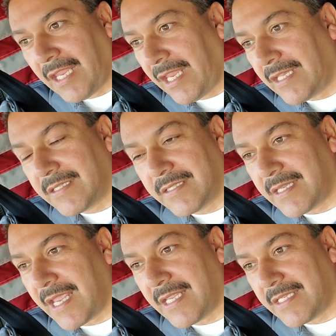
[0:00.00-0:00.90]
it
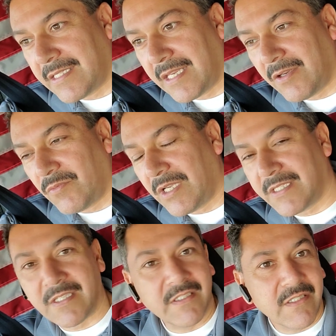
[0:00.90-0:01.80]
says it
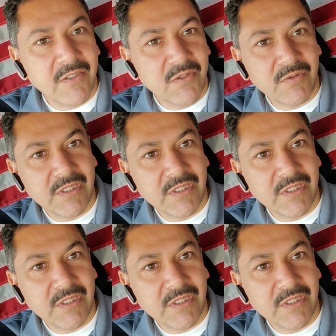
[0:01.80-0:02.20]
was to do